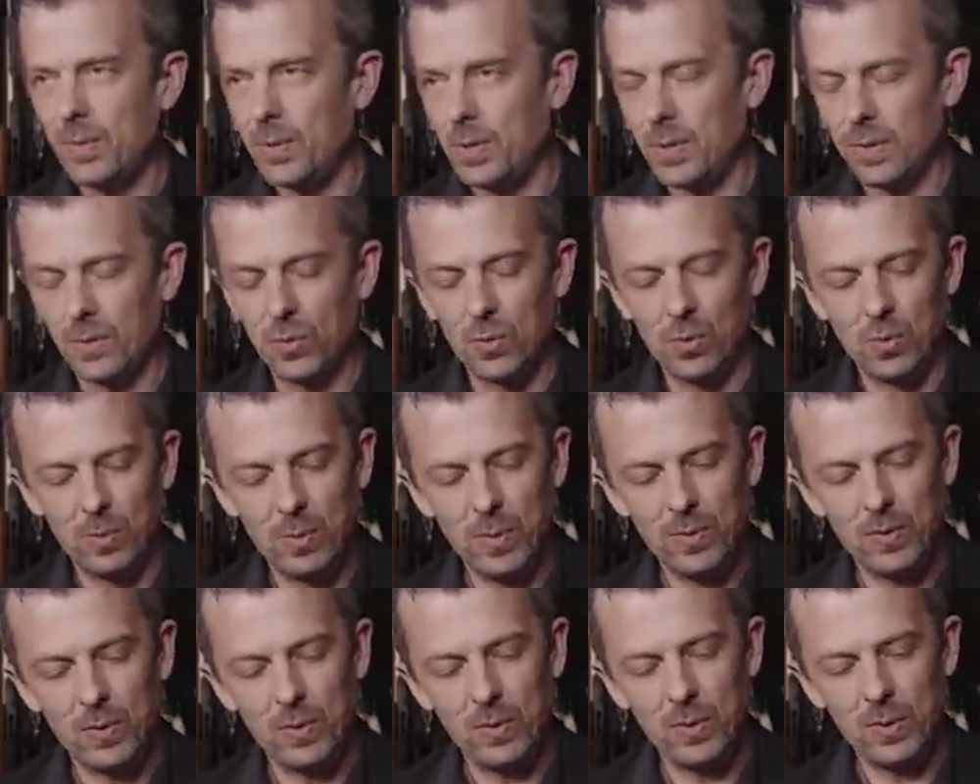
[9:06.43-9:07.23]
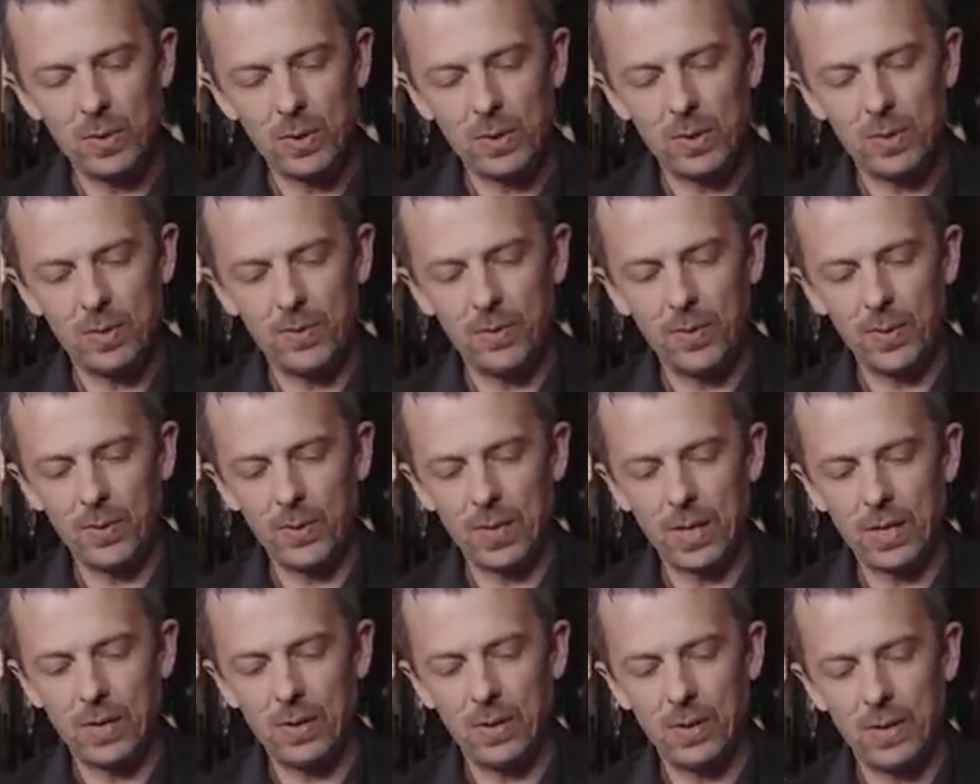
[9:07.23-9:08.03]
which is normal, of course.
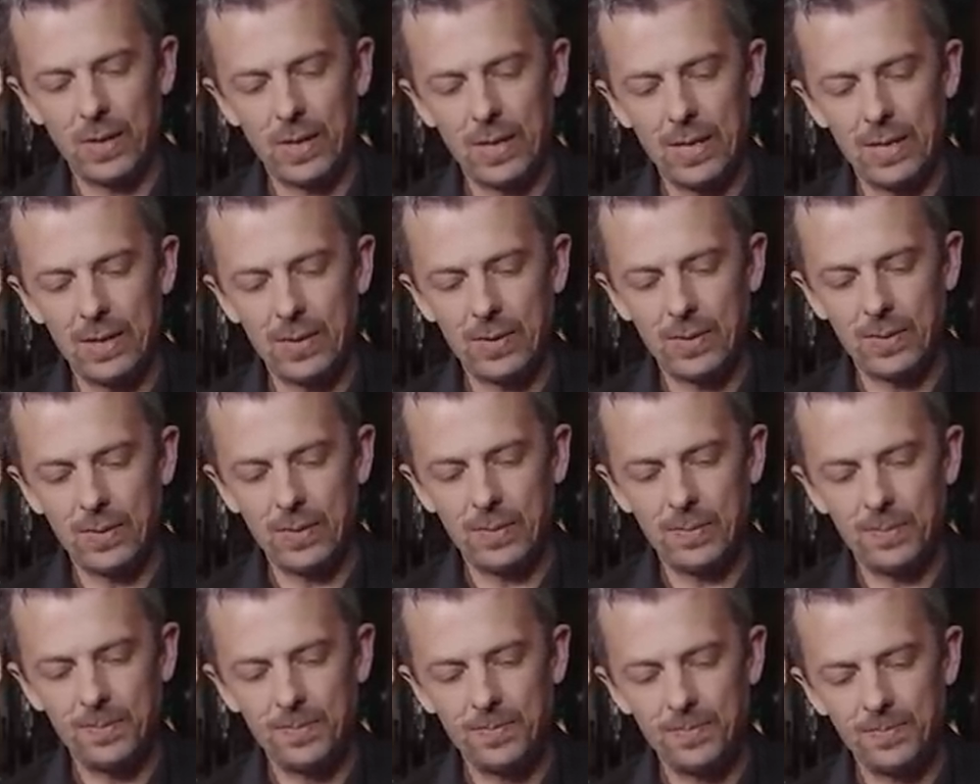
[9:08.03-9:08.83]
Folding cocking handle.